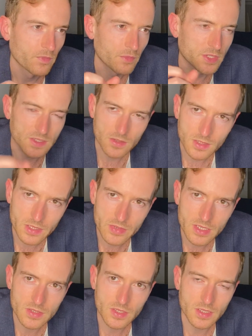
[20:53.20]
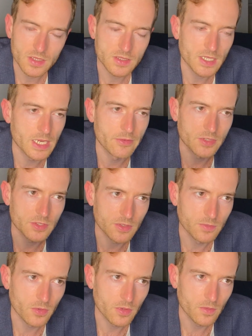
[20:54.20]
We still live in a, a time of
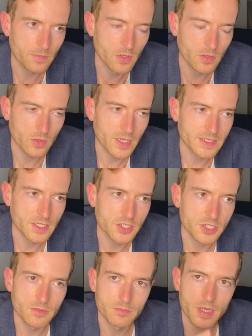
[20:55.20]
extreme polarization,